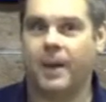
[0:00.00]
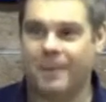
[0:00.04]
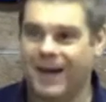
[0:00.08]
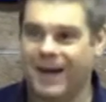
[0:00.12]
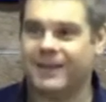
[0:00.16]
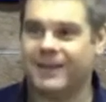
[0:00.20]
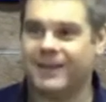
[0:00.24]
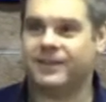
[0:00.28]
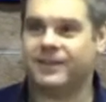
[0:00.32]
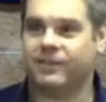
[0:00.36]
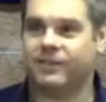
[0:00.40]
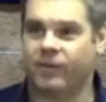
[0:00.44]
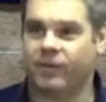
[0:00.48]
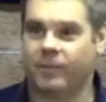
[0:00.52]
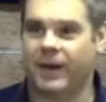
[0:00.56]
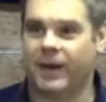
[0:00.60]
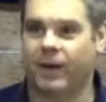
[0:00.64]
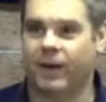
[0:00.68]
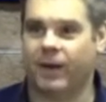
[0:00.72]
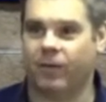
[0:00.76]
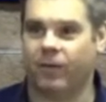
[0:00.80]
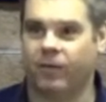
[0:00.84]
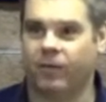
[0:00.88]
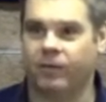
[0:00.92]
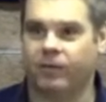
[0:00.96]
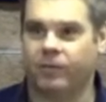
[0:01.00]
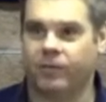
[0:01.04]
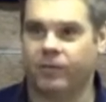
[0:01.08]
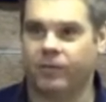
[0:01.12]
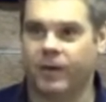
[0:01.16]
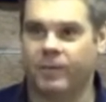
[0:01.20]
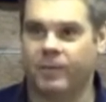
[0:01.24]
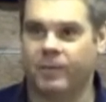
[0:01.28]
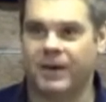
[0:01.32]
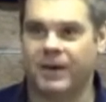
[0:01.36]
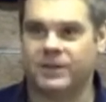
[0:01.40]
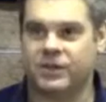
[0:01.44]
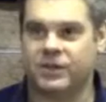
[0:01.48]
a massive amount.
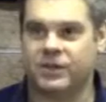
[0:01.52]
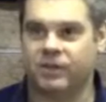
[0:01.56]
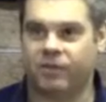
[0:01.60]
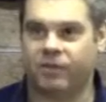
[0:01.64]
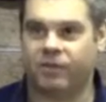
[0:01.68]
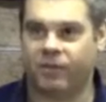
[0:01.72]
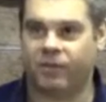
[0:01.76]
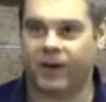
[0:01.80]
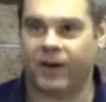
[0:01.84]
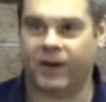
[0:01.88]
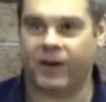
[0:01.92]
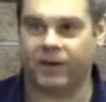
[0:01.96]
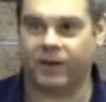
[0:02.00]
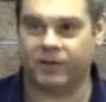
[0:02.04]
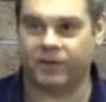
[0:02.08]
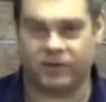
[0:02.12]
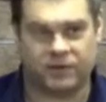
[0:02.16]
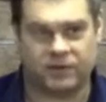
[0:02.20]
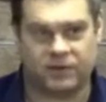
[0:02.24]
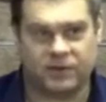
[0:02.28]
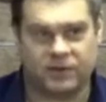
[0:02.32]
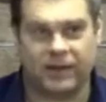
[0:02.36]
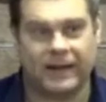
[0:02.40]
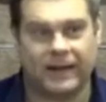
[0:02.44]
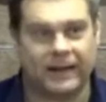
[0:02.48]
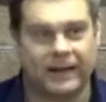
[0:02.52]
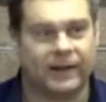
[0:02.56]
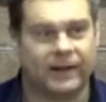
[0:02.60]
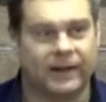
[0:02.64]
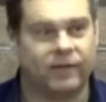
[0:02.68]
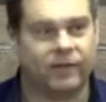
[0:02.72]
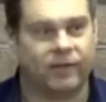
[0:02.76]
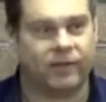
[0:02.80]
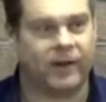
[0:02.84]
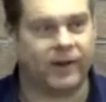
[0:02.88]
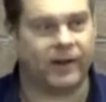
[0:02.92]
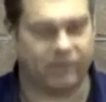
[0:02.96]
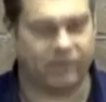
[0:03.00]
Imagine
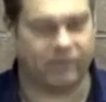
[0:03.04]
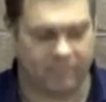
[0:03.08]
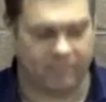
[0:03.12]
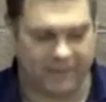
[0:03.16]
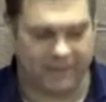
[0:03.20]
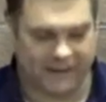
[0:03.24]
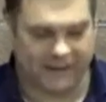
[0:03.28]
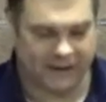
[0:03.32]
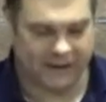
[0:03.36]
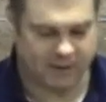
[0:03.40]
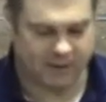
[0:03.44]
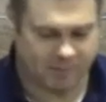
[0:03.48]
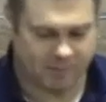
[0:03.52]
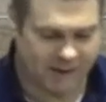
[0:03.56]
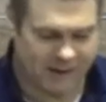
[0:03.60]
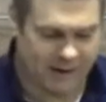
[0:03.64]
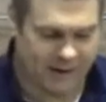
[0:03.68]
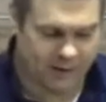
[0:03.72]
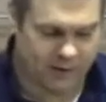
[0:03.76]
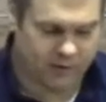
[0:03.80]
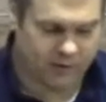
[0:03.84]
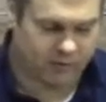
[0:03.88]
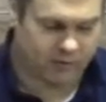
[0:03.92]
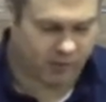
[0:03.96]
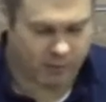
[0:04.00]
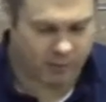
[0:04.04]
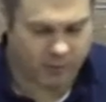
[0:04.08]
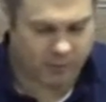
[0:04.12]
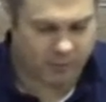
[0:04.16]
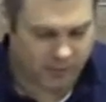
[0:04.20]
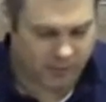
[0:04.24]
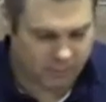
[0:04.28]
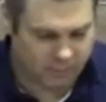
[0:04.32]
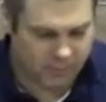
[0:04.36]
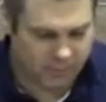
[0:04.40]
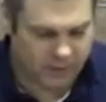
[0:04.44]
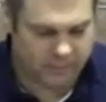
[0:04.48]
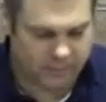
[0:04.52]
stealing £5 million from
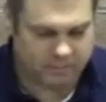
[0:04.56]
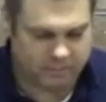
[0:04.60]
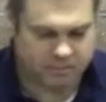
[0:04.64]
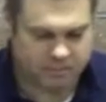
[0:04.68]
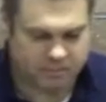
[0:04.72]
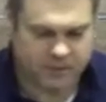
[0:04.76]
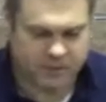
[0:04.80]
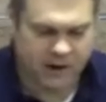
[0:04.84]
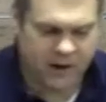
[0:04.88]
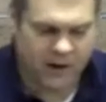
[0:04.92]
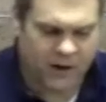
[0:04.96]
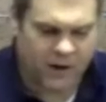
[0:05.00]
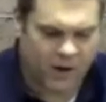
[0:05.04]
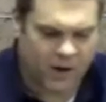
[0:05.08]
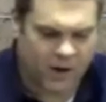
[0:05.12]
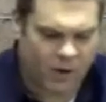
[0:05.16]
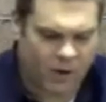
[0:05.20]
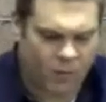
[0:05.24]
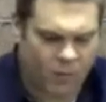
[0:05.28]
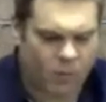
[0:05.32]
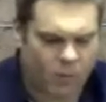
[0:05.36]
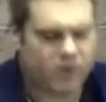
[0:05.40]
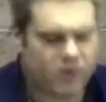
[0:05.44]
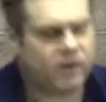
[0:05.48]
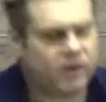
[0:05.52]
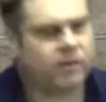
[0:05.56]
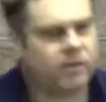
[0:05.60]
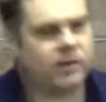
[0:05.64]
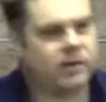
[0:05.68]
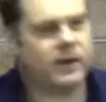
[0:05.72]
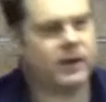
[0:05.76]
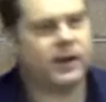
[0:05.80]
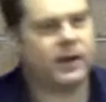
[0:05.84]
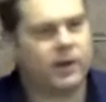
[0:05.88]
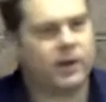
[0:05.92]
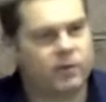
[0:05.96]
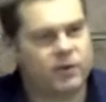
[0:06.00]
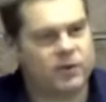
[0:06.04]
your mum. What do you
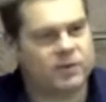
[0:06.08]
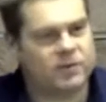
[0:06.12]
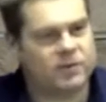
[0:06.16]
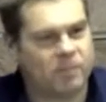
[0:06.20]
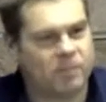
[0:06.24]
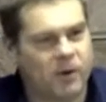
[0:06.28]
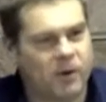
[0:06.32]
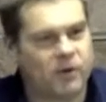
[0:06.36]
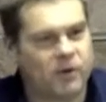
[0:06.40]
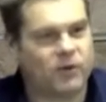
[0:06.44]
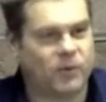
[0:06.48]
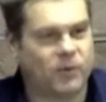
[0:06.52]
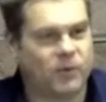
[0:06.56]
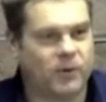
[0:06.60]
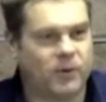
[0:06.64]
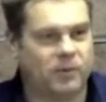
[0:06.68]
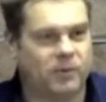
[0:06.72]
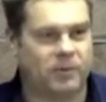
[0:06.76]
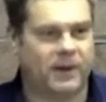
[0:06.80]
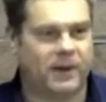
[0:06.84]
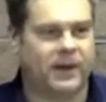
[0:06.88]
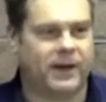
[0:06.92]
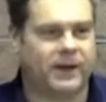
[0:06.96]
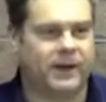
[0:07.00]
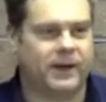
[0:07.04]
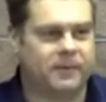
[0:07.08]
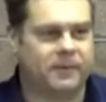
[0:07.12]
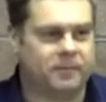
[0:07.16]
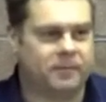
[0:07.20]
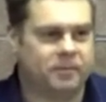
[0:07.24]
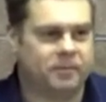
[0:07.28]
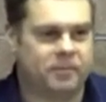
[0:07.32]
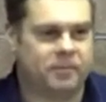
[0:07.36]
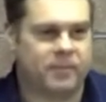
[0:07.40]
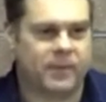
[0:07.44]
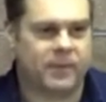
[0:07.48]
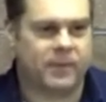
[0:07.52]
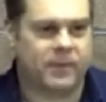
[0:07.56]
think her response would be?